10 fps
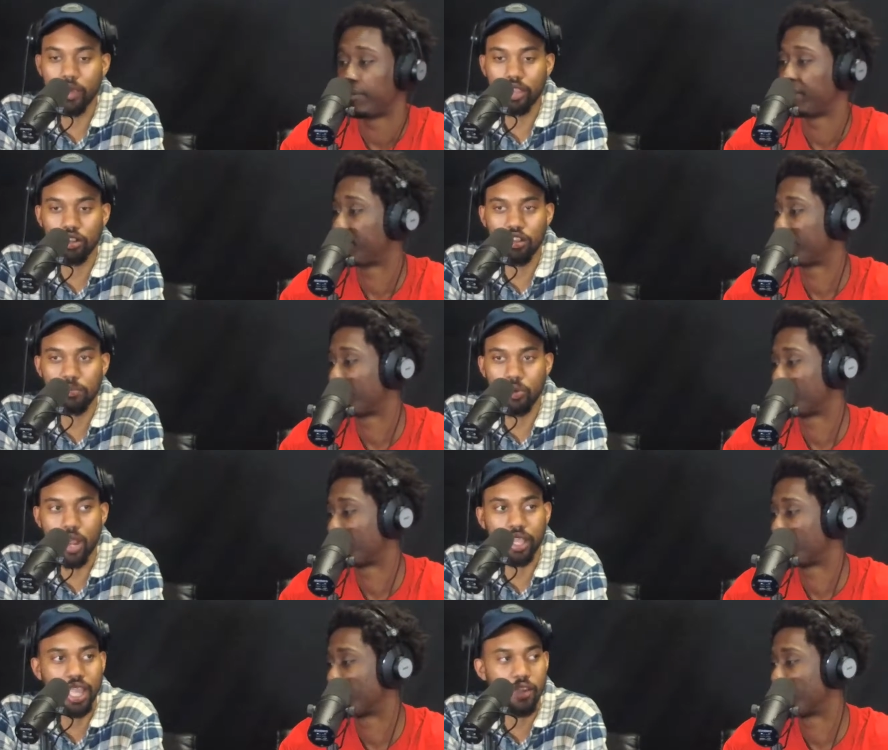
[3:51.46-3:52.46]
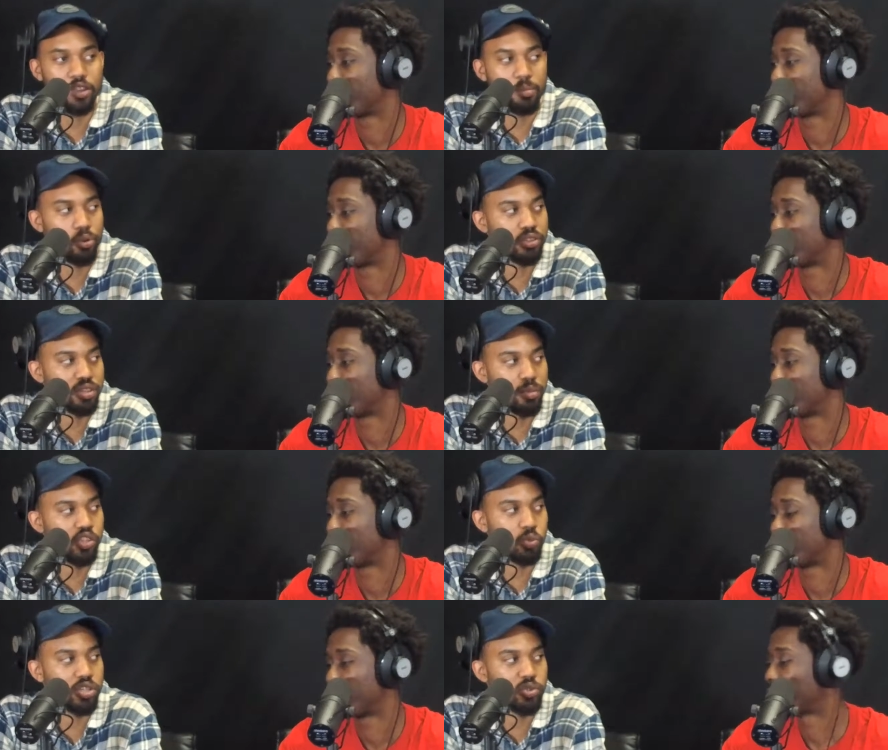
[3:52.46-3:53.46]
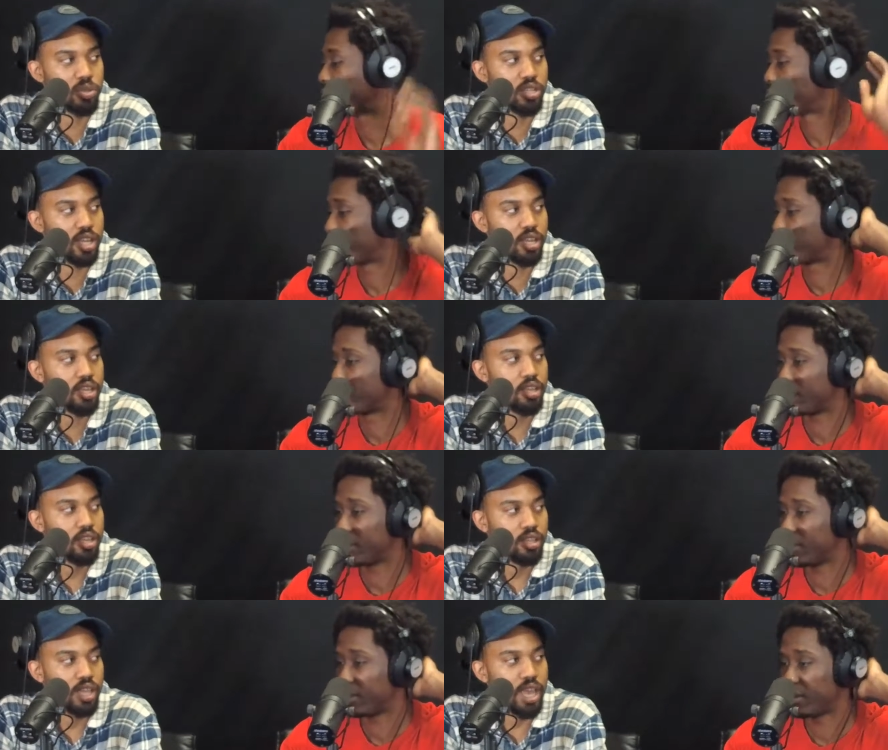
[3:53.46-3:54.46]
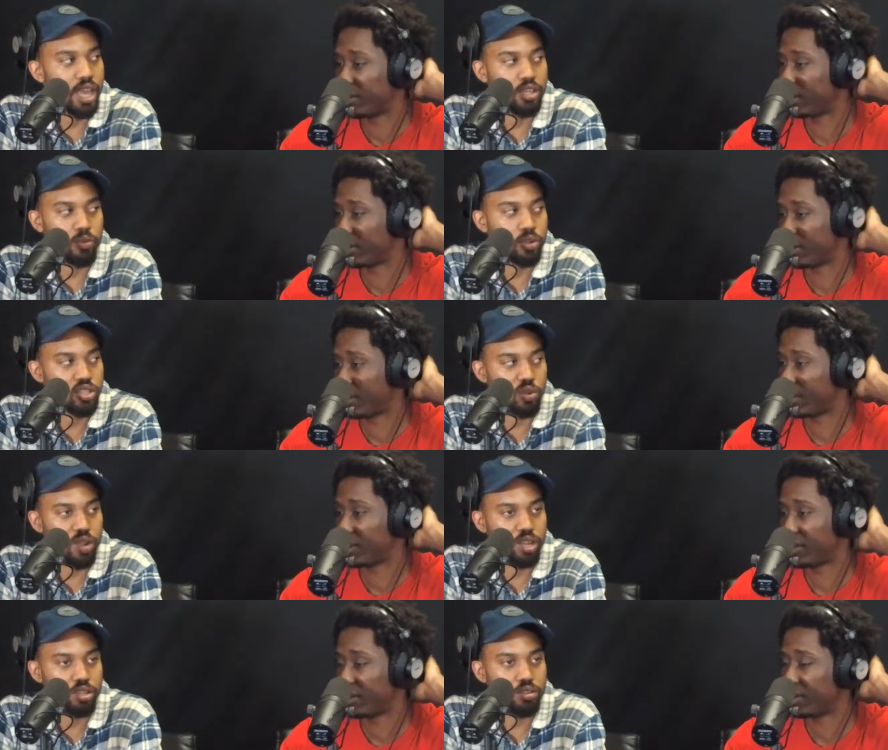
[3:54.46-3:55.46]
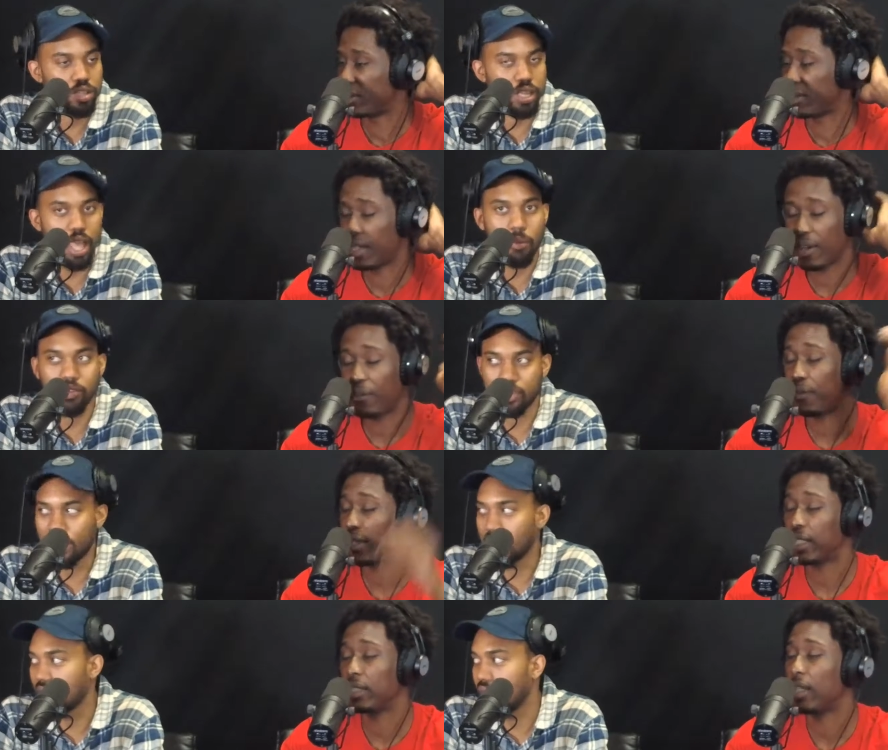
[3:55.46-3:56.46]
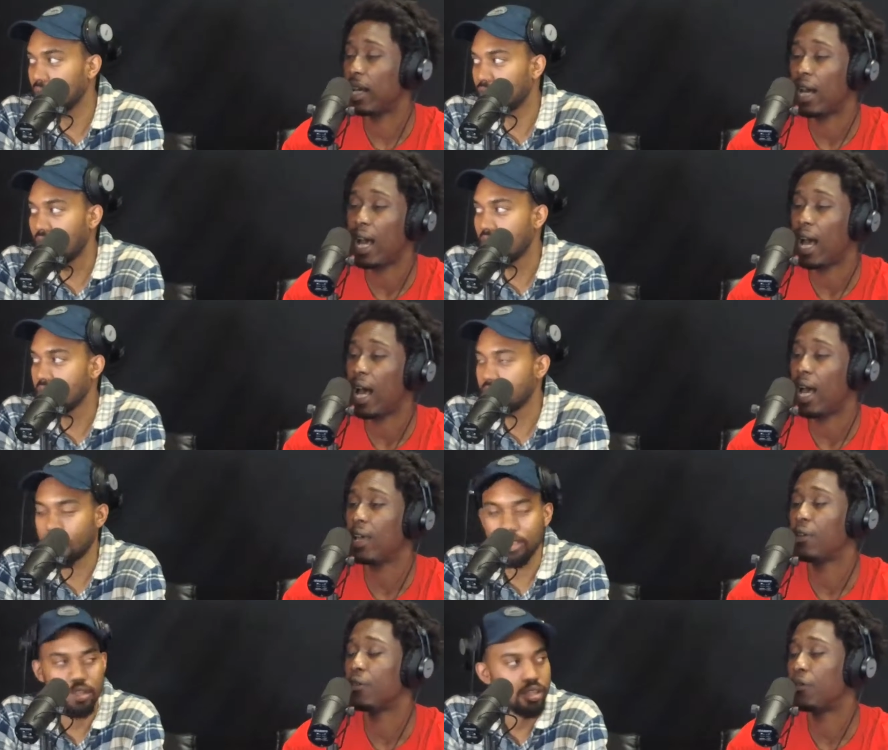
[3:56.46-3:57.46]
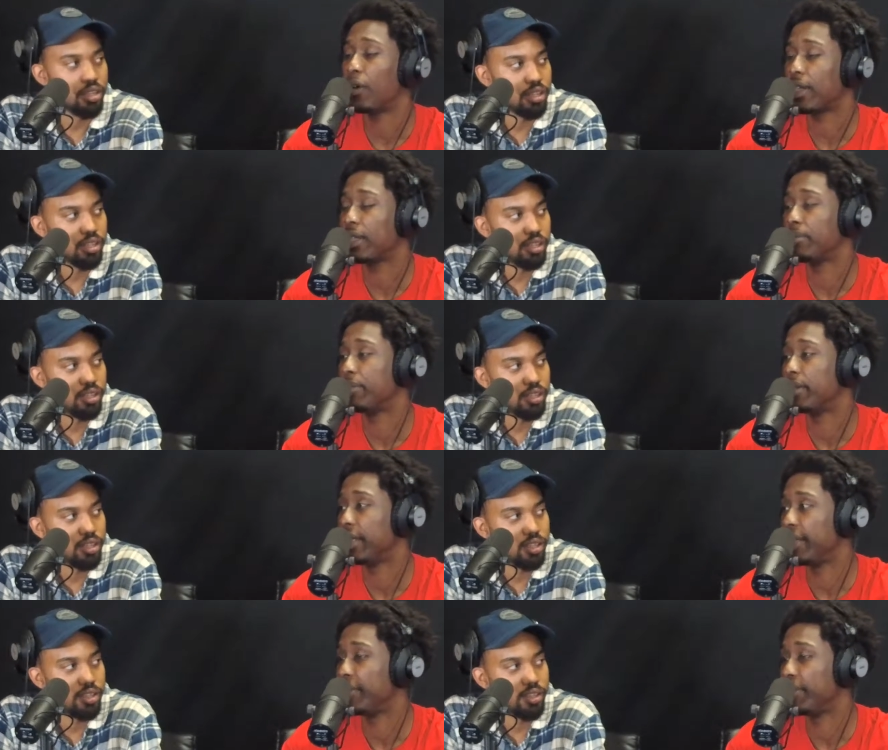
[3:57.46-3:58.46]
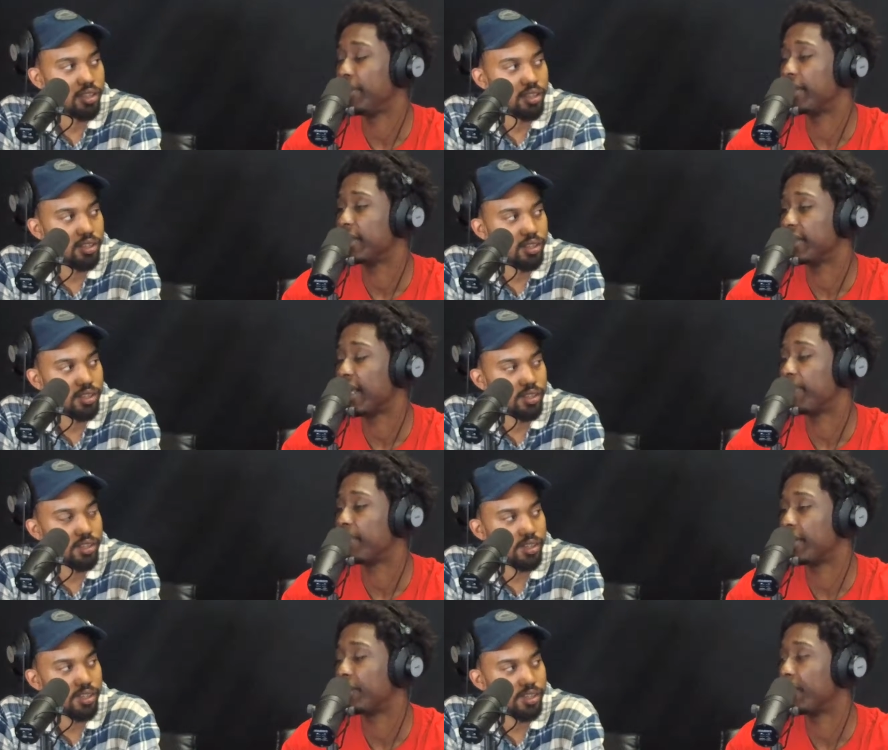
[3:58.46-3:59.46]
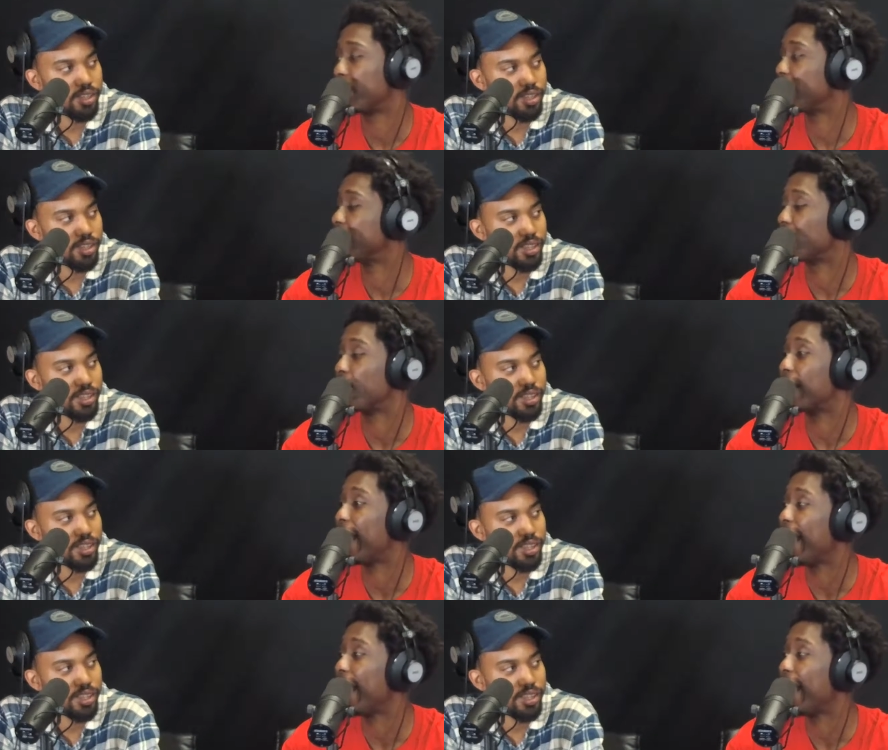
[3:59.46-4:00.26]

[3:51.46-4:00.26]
Speaker 1: record of Mariah Carey and Boyz II Men's One Sweet Day. They had the original record, and that I was fucking, in like '95.
Speaker 2: I fucking believe it because that motherfucker is on